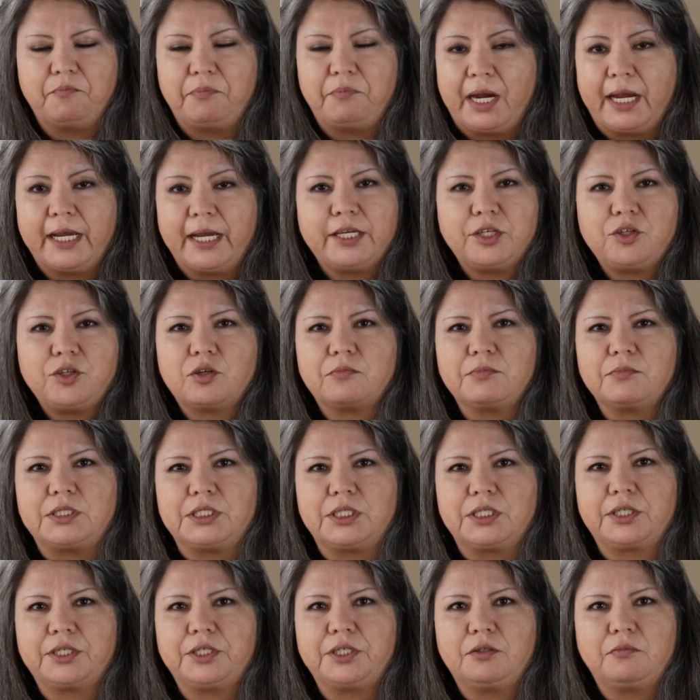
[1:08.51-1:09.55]
Buying your
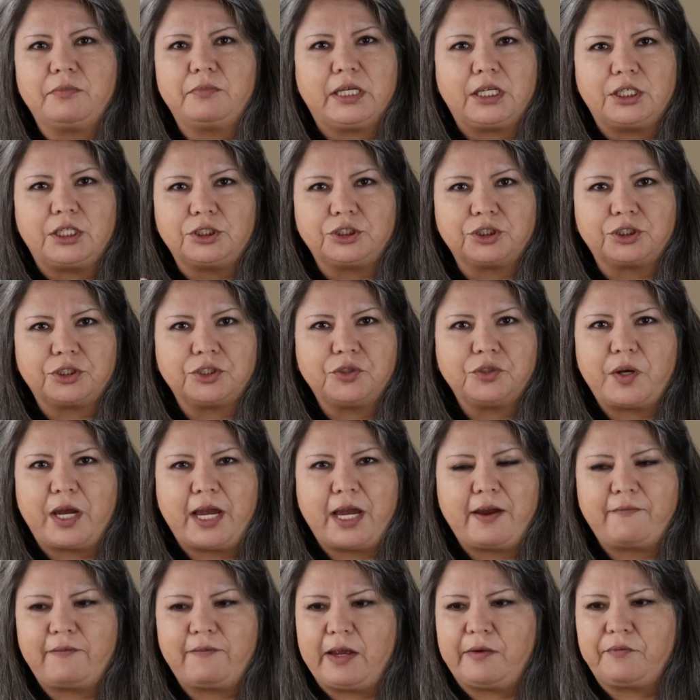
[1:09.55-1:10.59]
material, making sure you
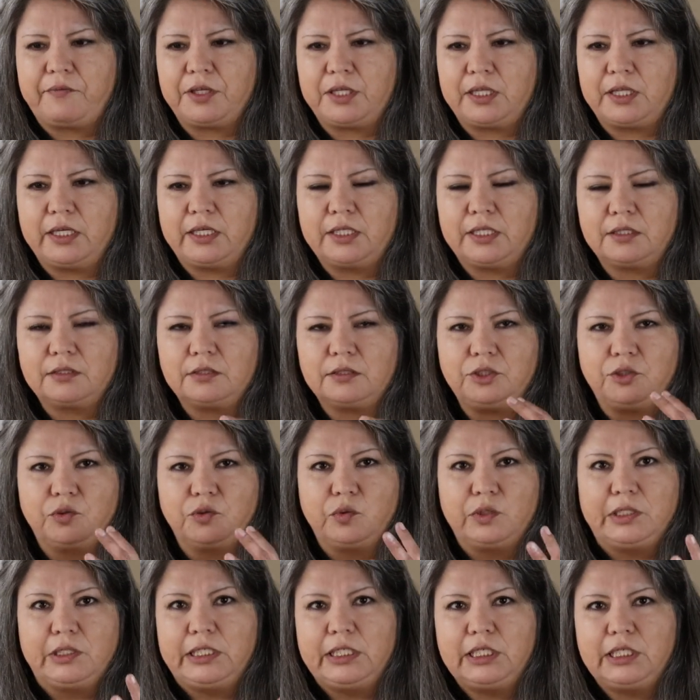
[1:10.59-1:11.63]
have everything you
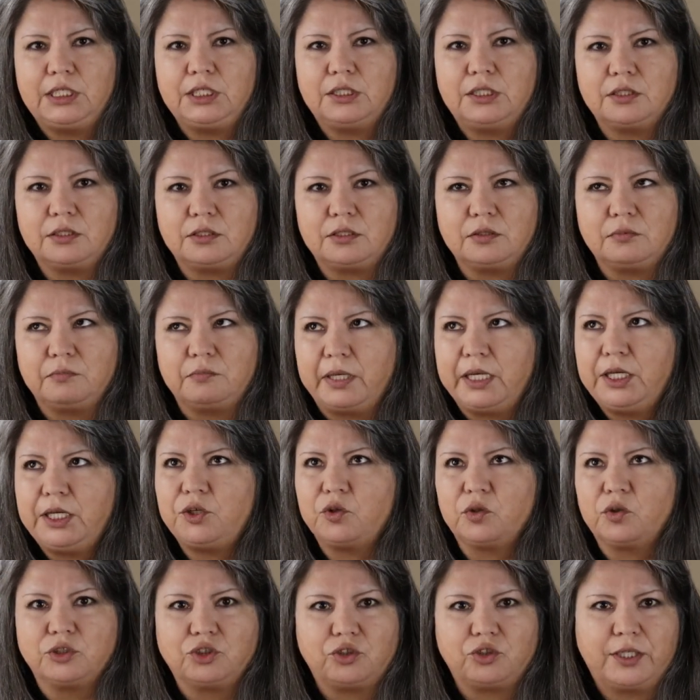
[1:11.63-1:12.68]
need to
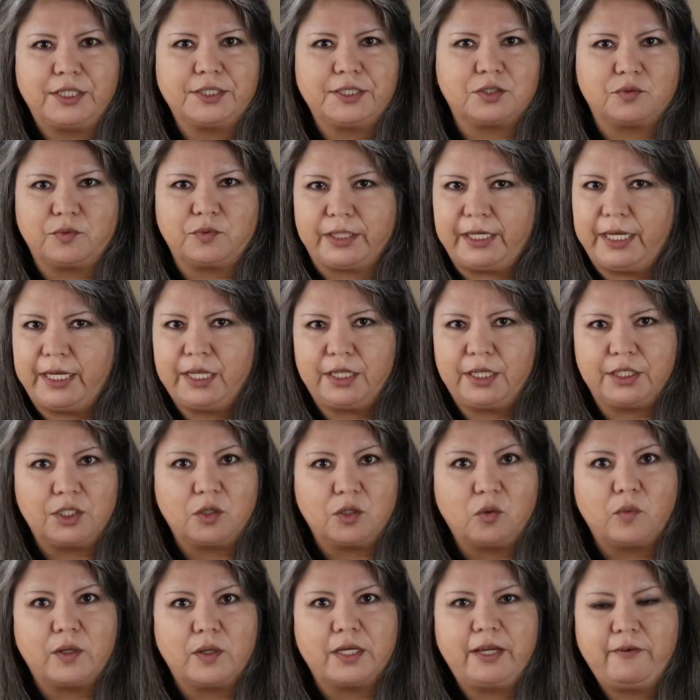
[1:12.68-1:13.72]
make your dress,
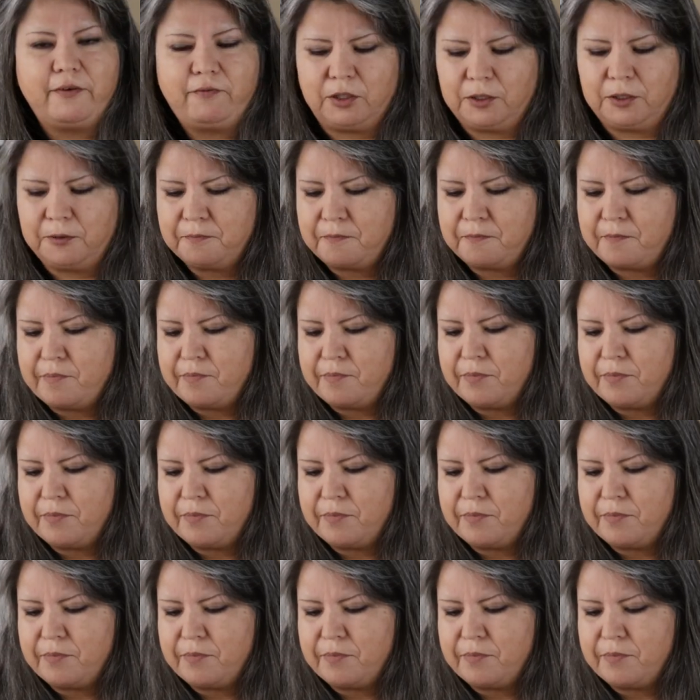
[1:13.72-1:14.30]
regalia, whatever.